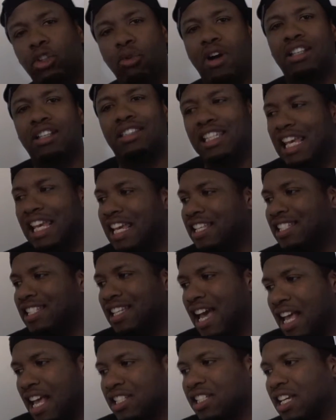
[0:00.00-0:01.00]
Ortiz
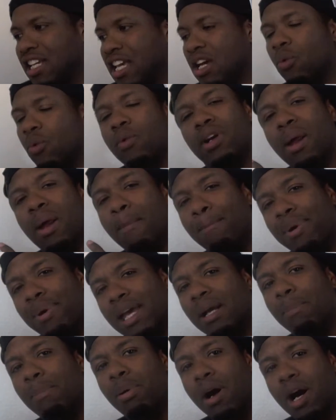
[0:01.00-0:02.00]
catches him with a
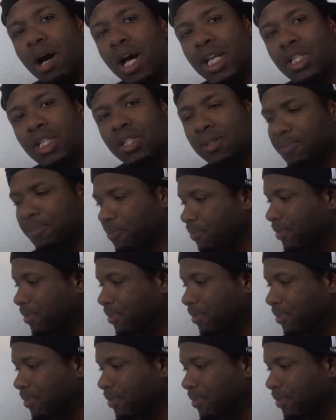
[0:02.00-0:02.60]
big punch,